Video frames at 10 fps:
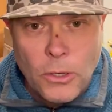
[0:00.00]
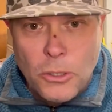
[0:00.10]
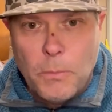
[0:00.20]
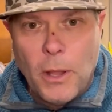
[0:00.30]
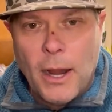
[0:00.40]

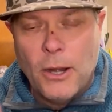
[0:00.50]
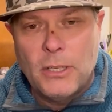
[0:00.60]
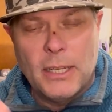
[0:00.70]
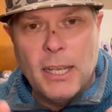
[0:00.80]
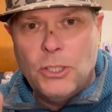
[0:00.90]
nose pliers
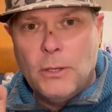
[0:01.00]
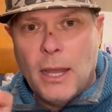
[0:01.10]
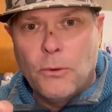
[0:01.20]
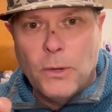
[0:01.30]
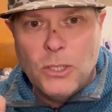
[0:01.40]
in case you got
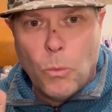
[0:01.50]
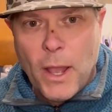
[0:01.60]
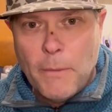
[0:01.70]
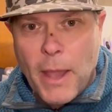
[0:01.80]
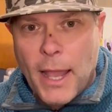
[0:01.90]
to reach
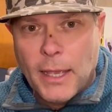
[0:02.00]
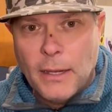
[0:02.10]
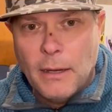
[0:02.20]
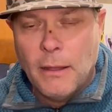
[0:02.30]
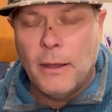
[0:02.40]
way back
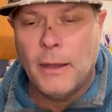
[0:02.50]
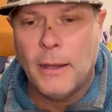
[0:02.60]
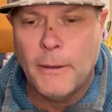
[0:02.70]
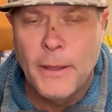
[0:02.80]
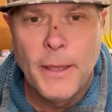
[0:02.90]
into
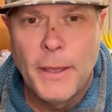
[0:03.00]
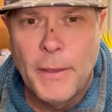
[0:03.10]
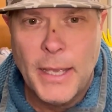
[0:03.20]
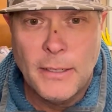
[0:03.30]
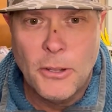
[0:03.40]

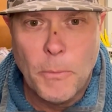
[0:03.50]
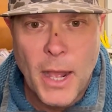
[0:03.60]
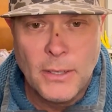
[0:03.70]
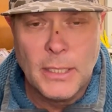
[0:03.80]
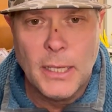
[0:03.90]
their
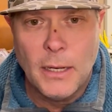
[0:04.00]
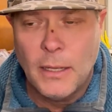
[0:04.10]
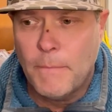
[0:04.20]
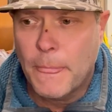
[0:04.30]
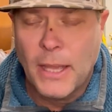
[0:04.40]
mouths to get
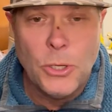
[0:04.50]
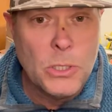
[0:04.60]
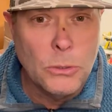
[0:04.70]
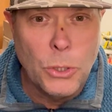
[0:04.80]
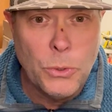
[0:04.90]
it. I use
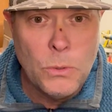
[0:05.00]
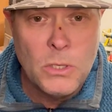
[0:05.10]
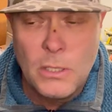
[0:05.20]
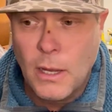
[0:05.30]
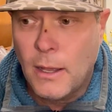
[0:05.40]
Loons.